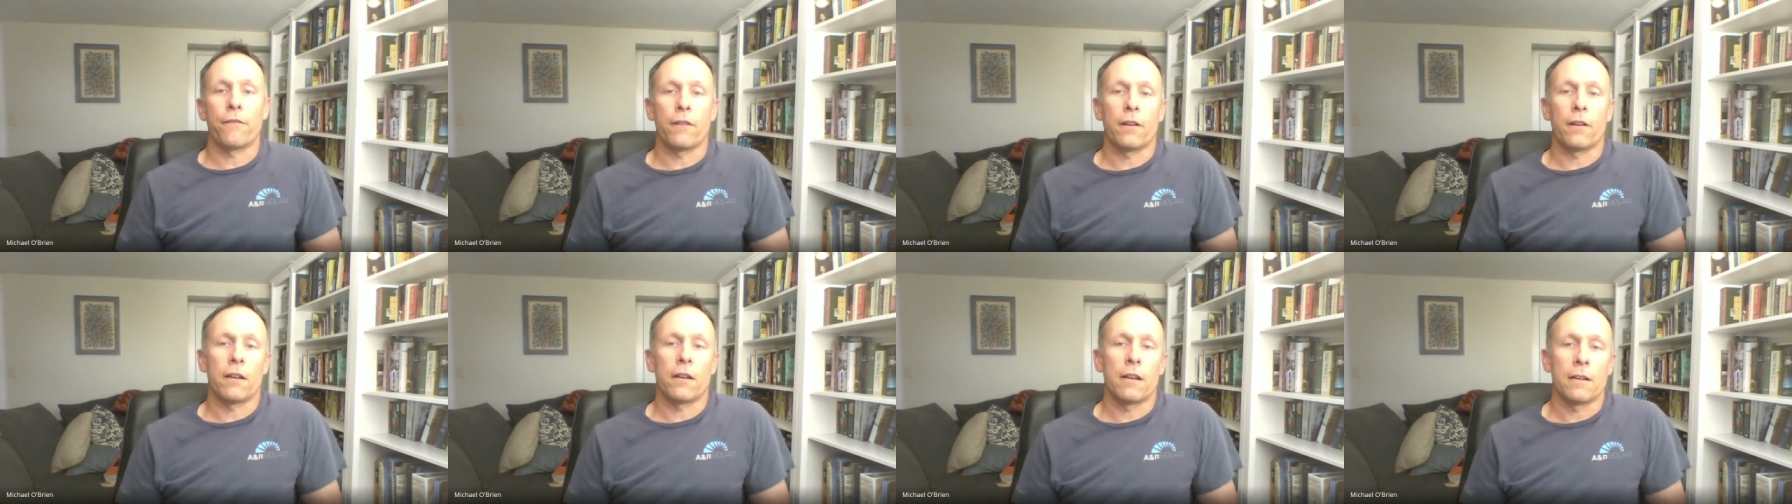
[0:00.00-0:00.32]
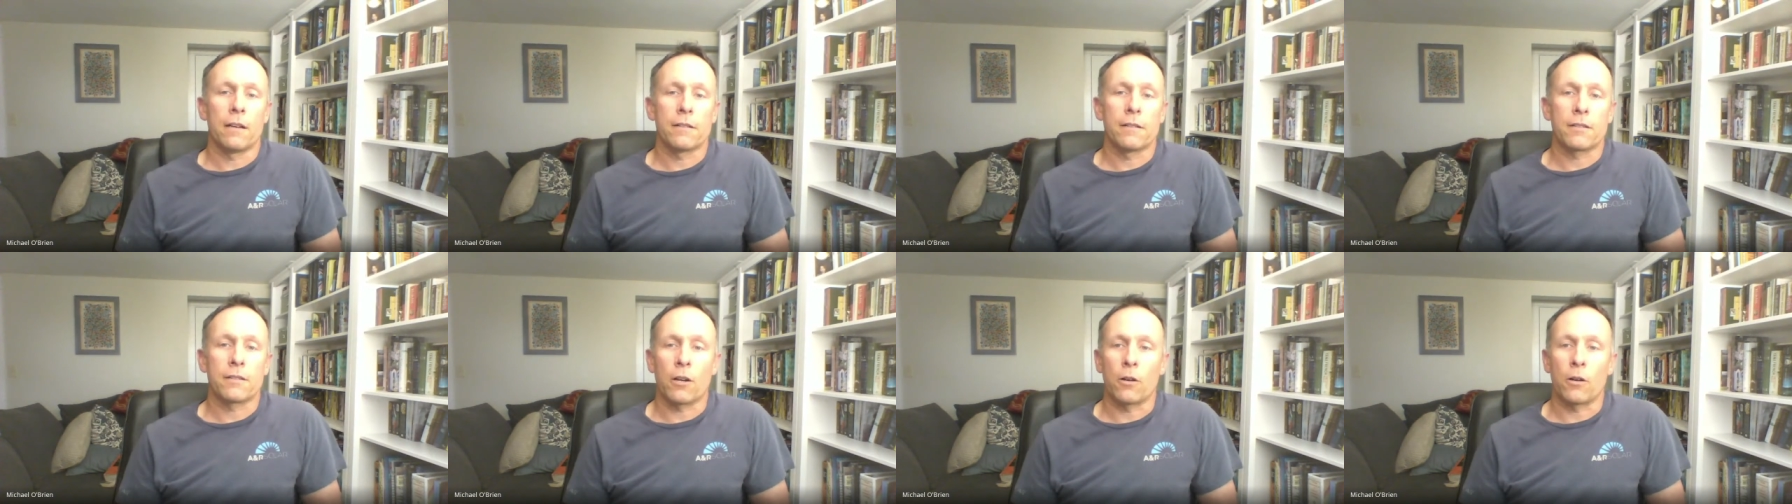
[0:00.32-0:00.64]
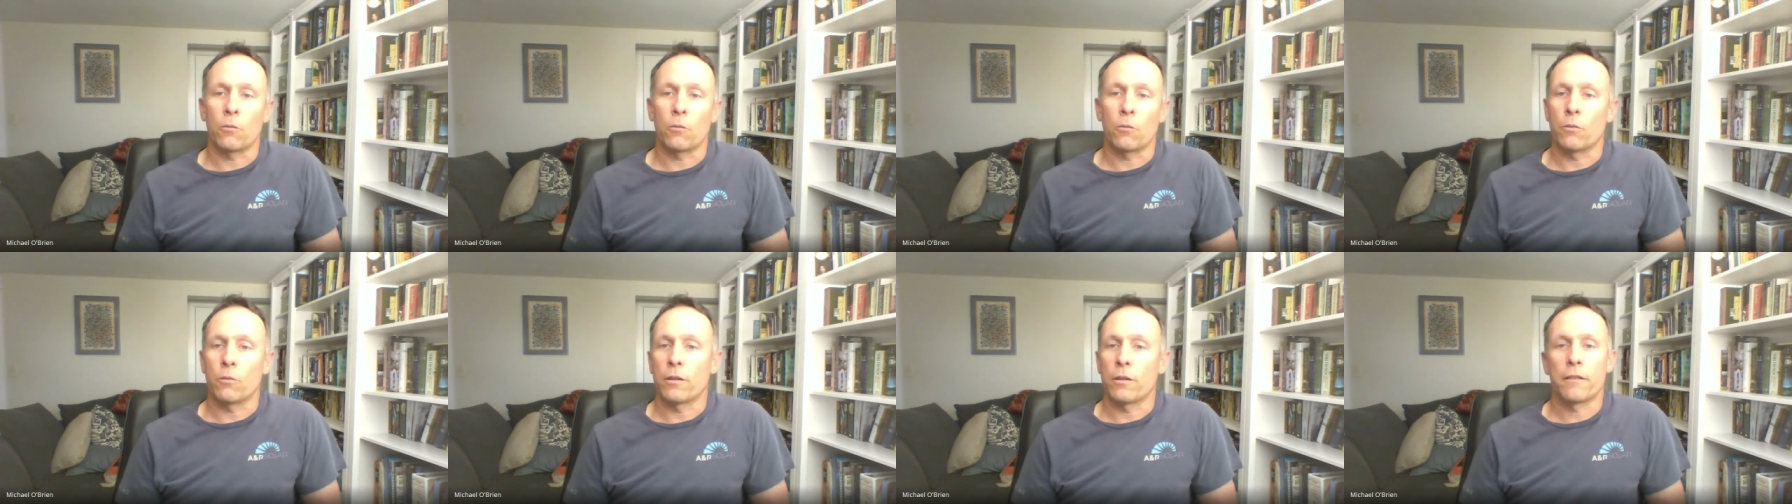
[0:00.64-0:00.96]
Uh, start
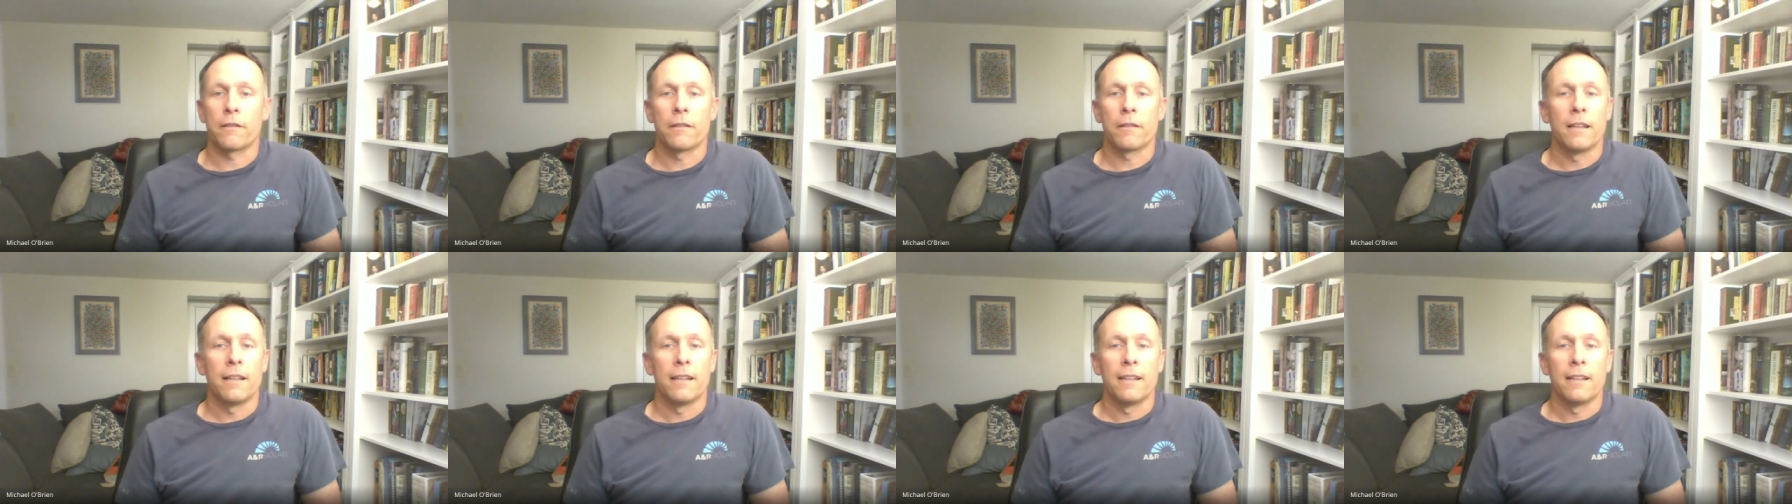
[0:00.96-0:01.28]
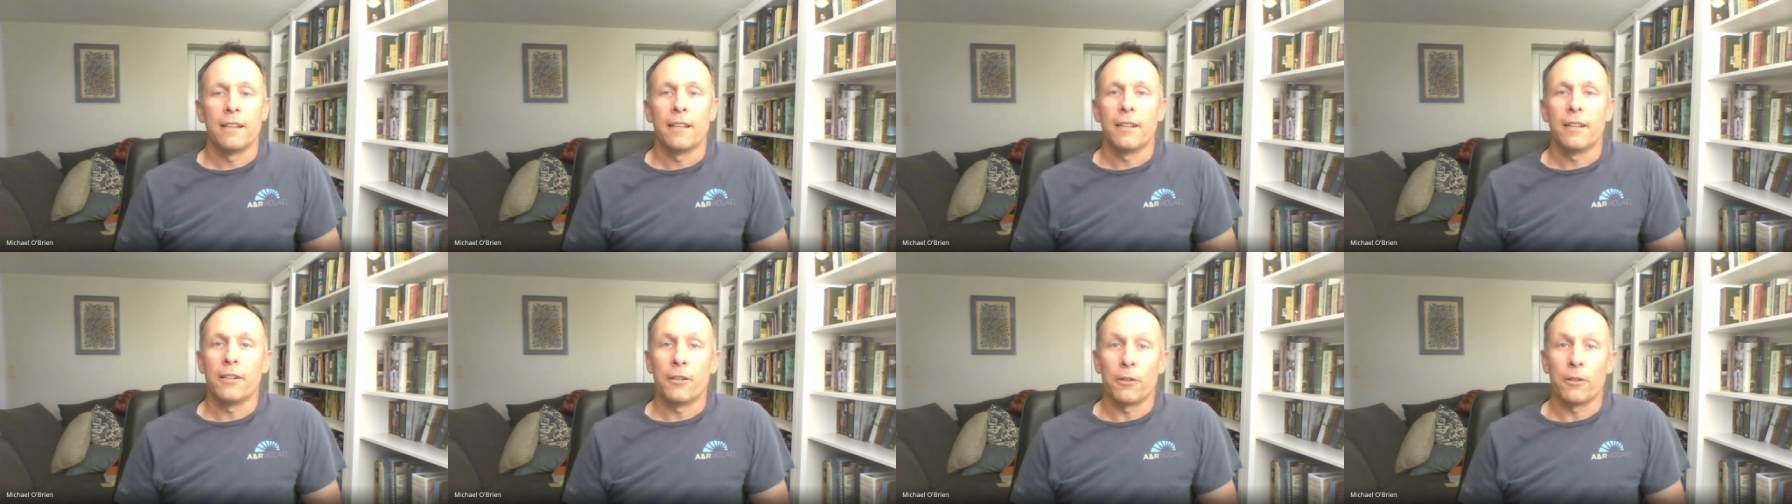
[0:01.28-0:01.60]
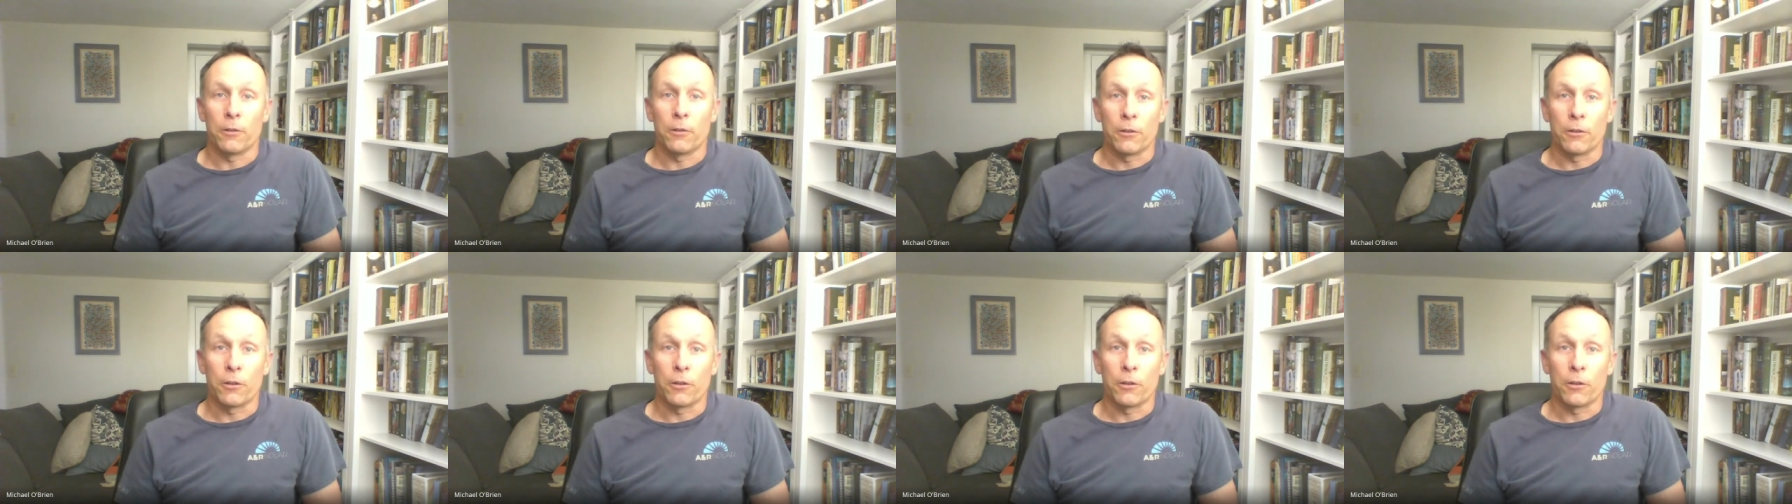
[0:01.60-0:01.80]
with your,